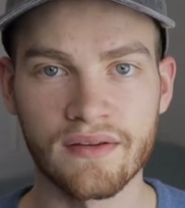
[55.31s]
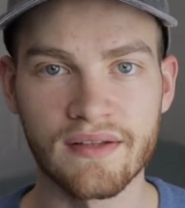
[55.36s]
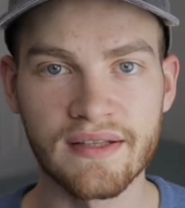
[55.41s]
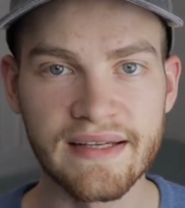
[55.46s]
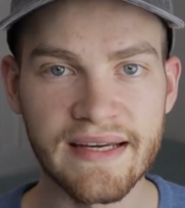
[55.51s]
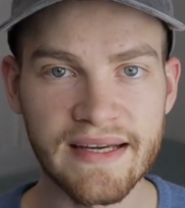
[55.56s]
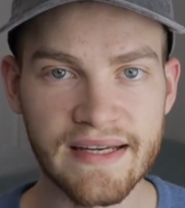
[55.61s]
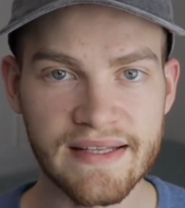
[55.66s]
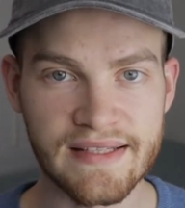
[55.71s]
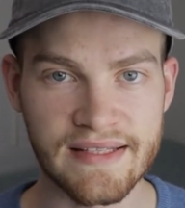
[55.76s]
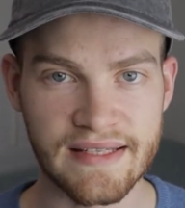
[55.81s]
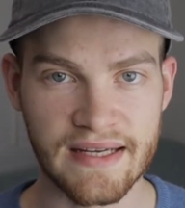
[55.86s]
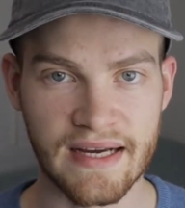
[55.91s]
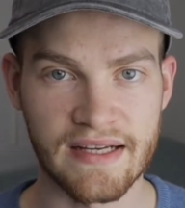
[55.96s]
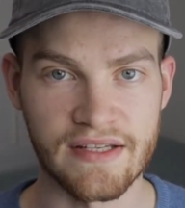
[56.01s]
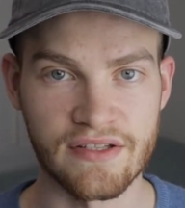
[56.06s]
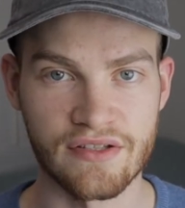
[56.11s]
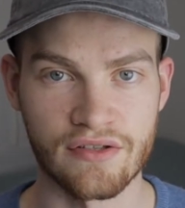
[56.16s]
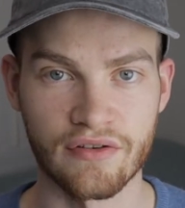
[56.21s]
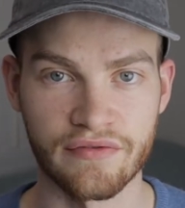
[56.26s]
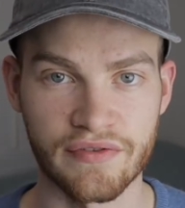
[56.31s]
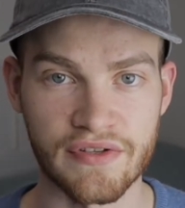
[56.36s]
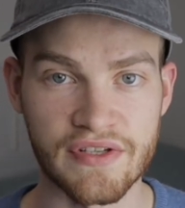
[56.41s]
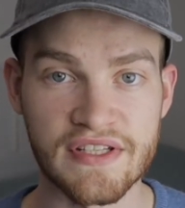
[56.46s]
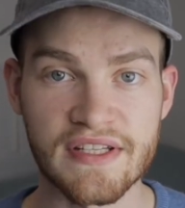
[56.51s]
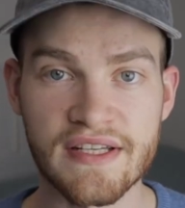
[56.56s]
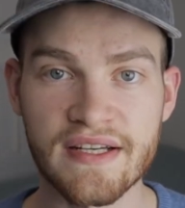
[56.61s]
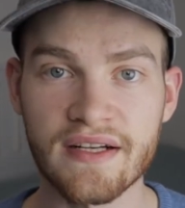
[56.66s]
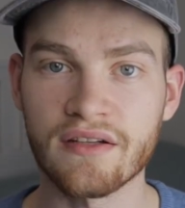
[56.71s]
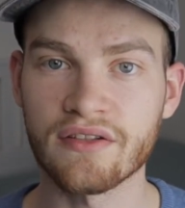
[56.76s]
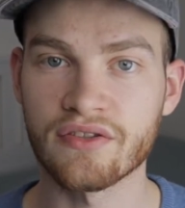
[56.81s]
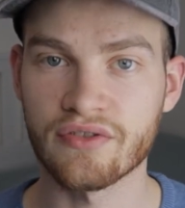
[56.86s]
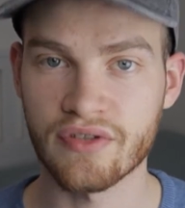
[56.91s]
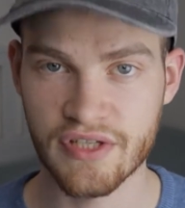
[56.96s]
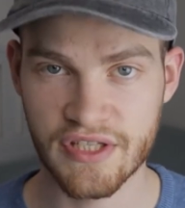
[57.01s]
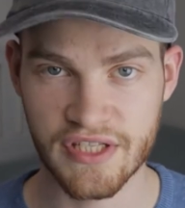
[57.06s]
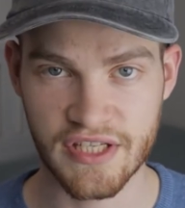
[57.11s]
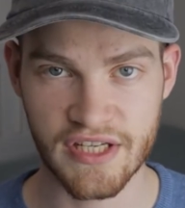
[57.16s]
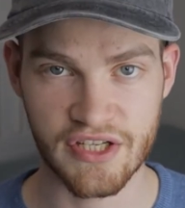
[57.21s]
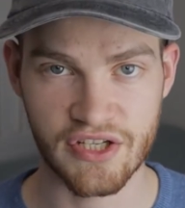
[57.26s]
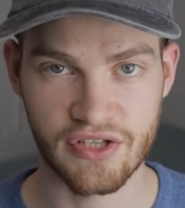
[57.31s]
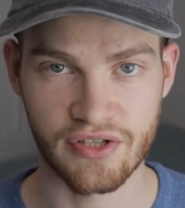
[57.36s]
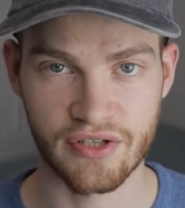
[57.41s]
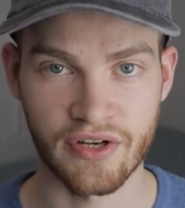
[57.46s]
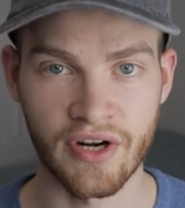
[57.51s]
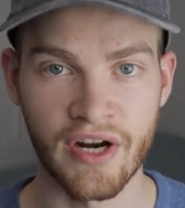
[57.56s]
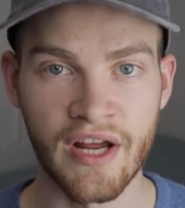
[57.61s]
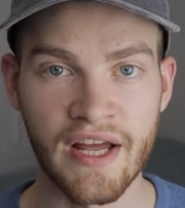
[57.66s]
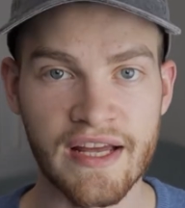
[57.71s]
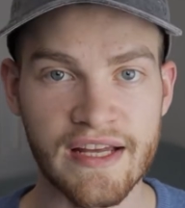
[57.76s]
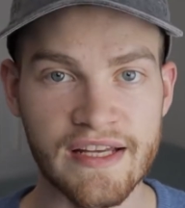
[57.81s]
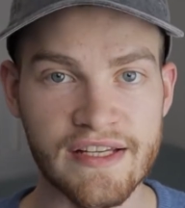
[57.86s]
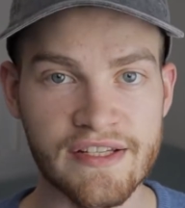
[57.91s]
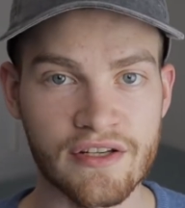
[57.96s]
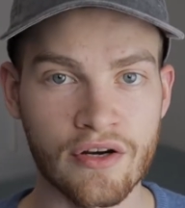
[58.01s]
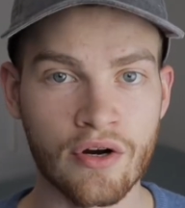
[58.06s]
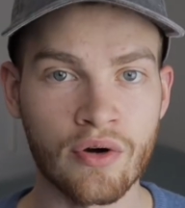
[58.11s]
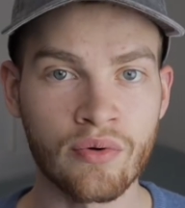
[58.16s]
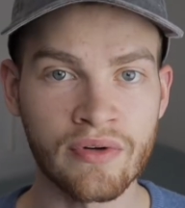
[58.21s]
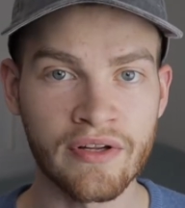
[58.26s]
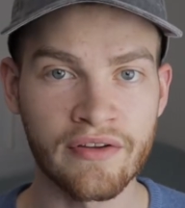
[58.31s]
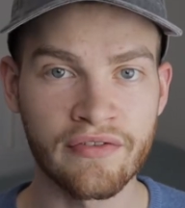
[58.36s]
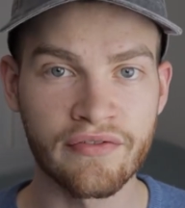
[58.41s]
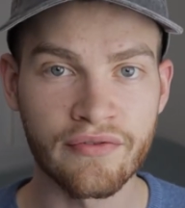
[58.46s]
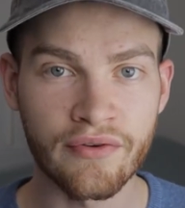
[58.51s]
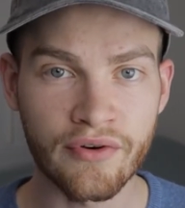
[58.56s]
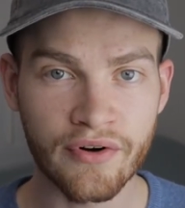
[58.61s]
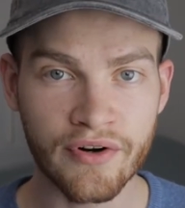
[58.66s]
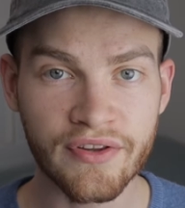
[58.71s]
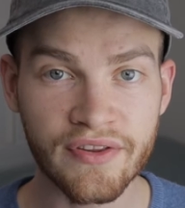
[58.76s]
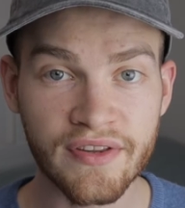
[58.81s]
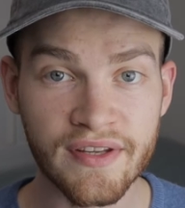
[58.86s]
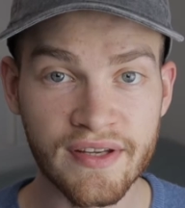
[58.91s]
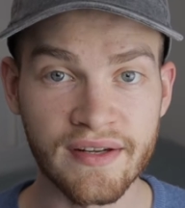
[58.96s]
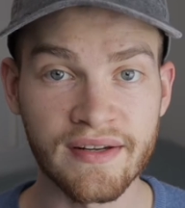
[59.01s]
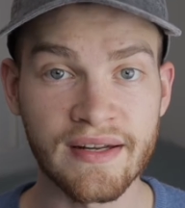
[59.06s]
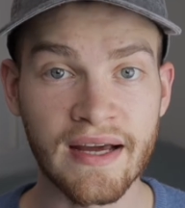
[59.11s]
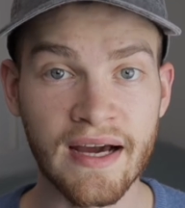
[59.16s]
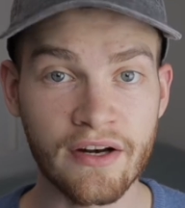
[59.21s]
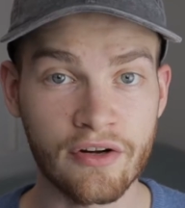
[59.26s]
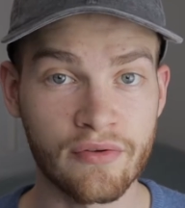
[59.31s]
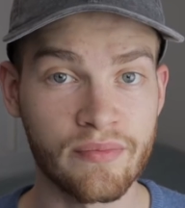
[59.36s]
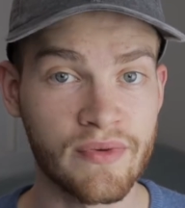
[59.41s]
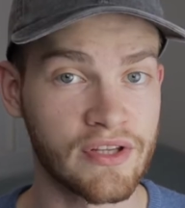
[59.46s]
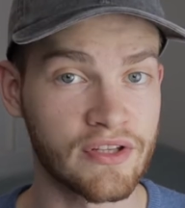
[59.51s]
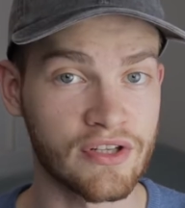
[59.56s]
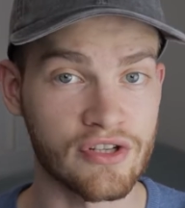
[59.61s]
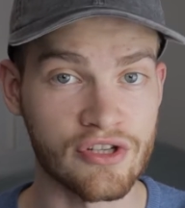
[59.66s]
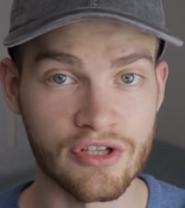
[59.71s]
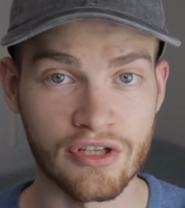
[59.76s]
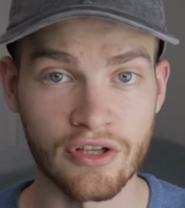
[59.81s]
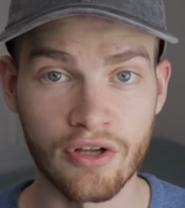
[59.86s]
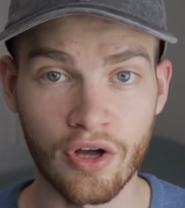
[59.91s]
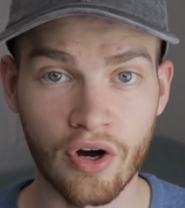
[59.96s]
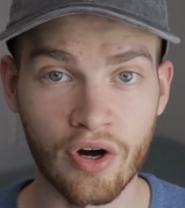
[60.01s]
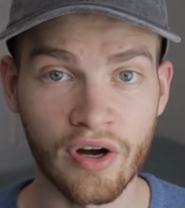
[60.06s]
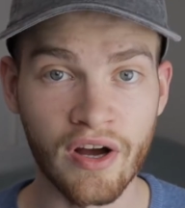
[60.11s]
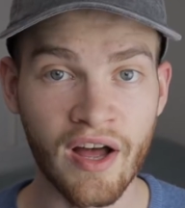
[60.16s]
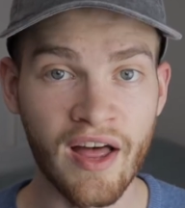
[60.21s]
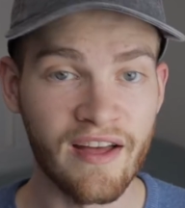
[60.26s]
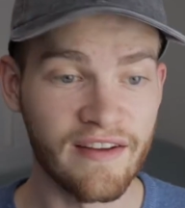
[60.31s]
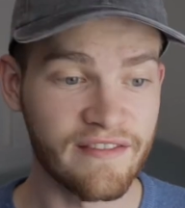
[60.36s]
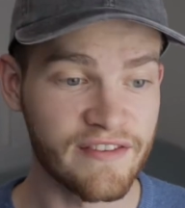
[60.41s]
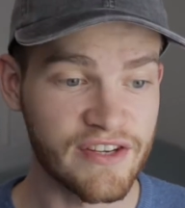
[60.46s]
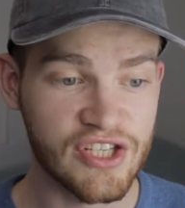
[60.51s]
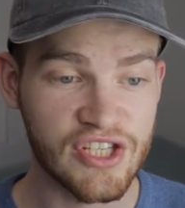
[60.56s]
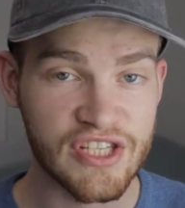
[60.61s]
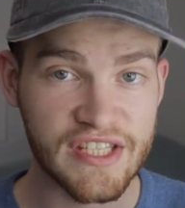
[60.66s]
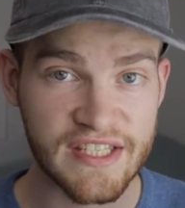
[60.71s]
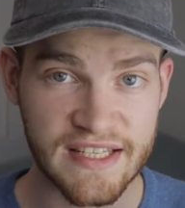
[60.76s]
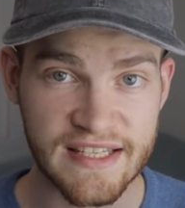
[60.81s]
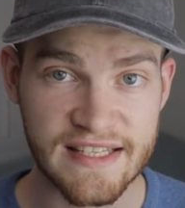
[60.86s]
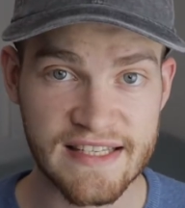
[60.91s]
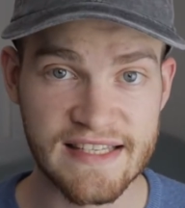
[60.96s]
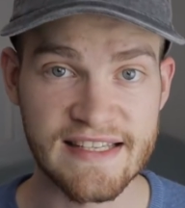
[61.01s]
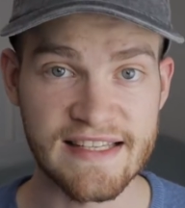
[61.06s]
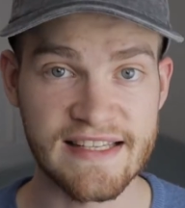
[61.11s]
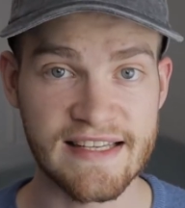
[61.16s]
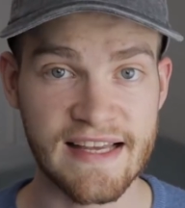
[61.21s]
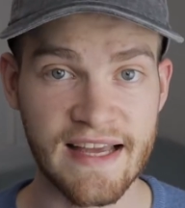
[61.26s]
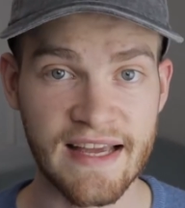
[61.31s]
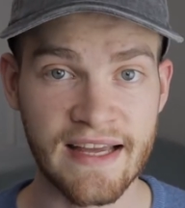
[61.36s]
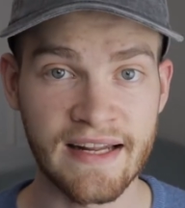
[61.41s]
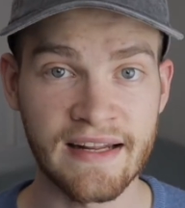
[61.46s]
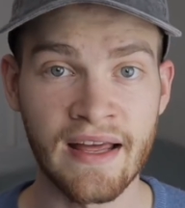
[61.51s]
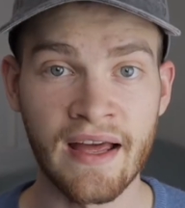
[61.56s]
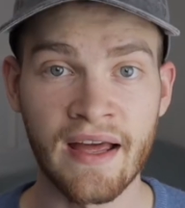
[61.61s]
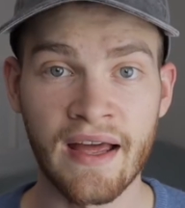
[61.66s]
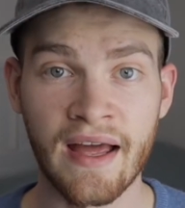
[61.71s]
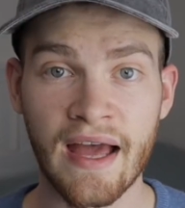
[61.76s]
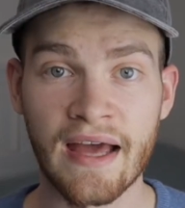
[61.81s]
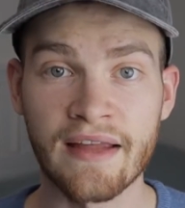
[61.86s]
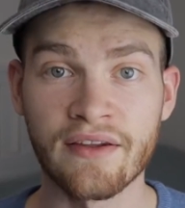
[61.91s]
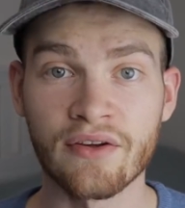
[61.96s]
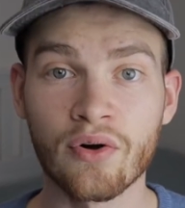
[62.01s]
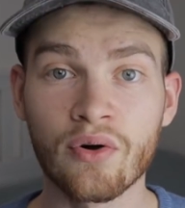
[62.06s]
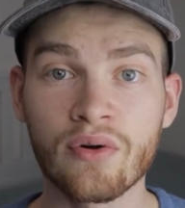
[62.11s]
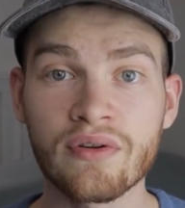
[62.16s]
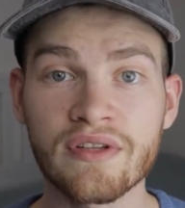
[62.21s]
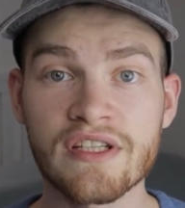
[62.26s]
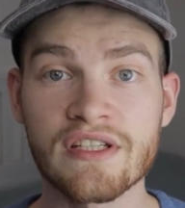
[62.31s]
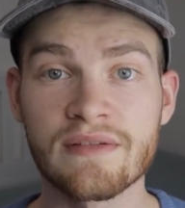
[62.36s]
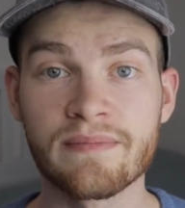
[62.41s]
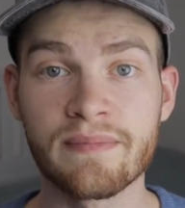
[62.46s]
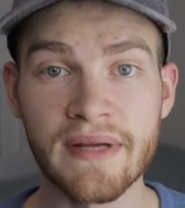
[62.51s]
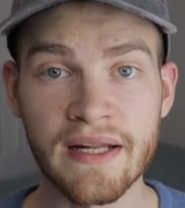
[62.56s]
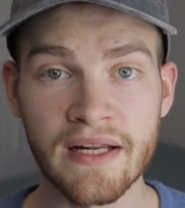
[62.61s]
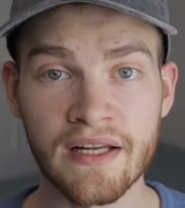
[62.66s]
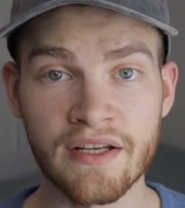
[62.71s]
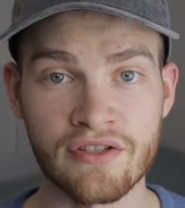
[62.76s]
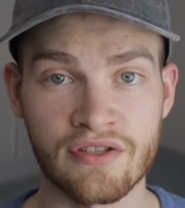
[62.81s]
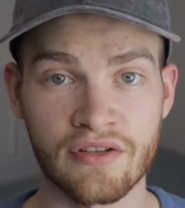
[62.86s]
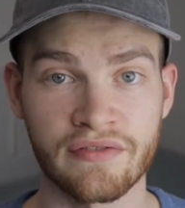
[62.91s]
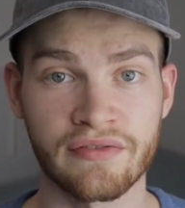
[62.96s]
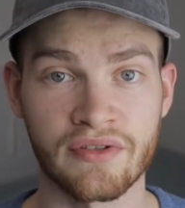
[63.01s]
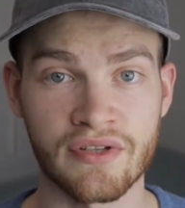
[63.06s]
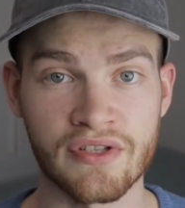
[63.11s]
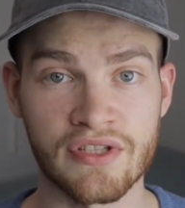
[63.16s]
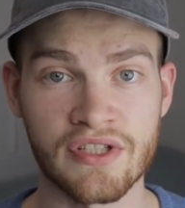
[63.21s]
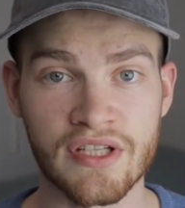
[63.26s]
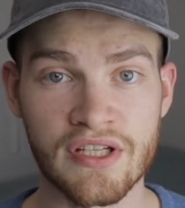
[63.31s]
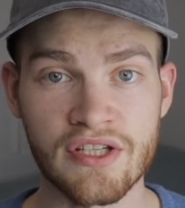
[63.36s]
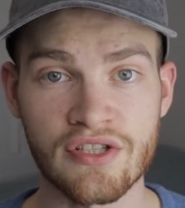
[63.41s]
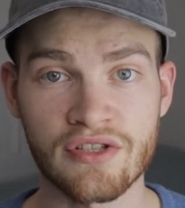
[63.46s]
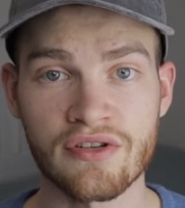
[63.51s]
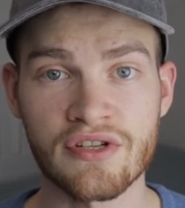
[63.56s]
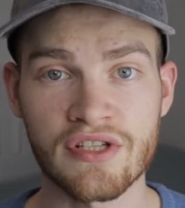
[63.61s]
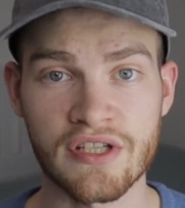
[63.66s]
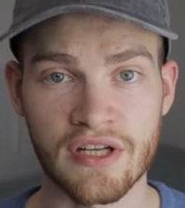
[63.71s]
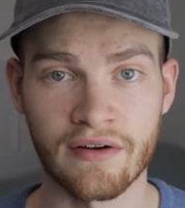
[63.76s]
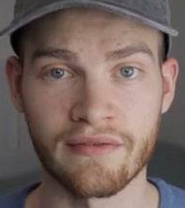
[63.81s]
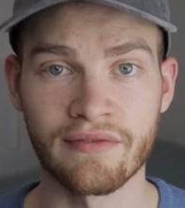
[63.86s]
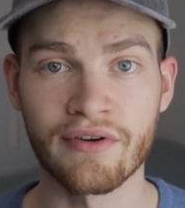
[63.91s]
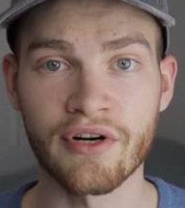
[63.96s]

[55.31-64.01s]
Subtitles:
The gate size of a single transistor is only 14 nanometers long, which is insane, and all these billions of transistors are